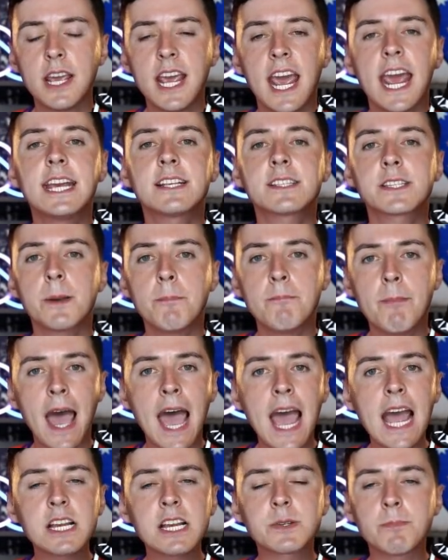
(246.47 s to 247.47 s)
It's a
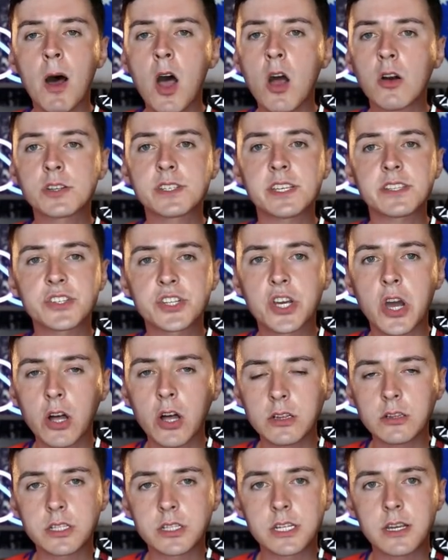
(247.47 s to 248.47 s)
mad Marxist
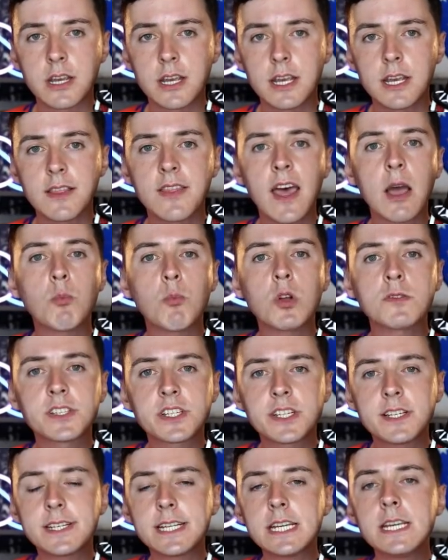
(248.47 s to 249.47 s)
cult that wants
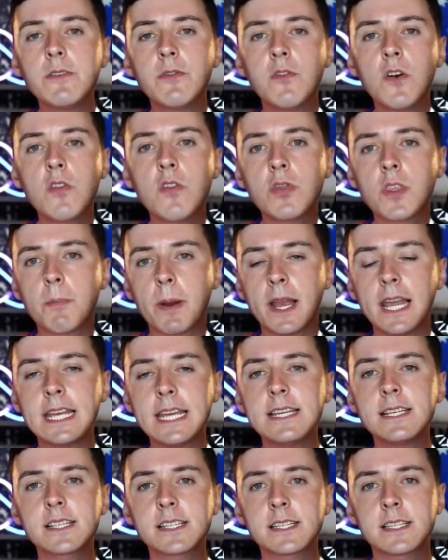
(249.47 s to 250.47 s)
to defund the
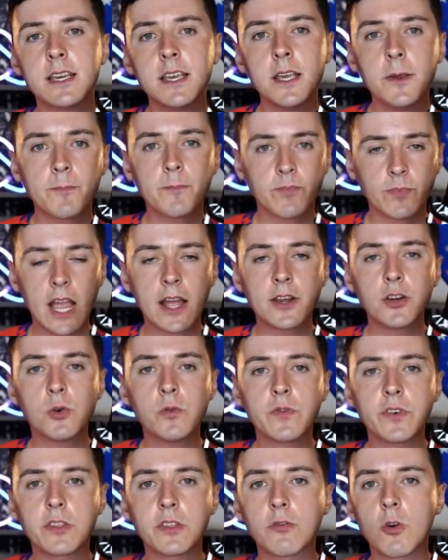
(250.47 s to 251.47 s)
police and
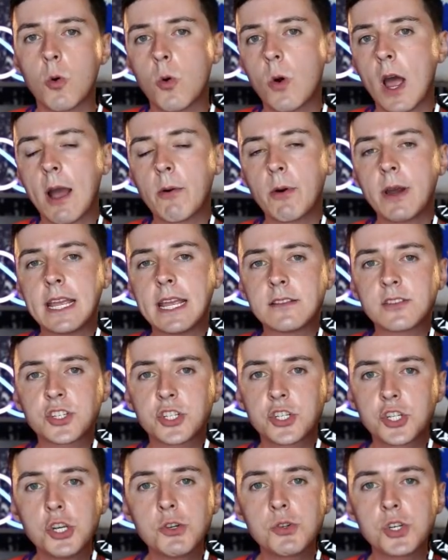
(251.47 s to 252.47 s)
overthrow our
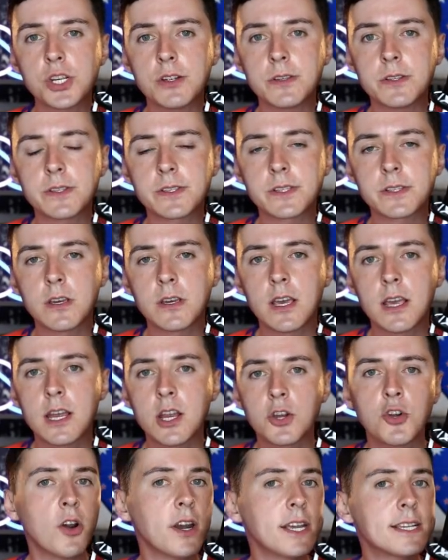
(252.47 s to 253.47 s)
institutions.
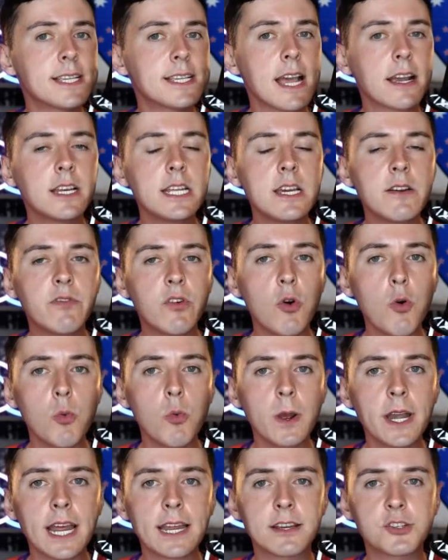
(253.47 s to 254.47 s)
Not exactly a vote
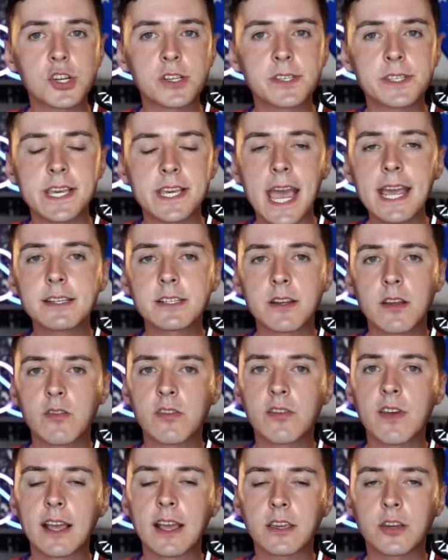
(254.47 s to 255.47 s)
winner just yet,
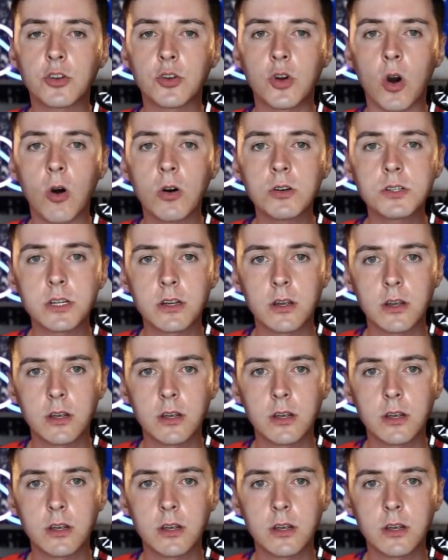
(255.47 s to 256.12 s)
thank God.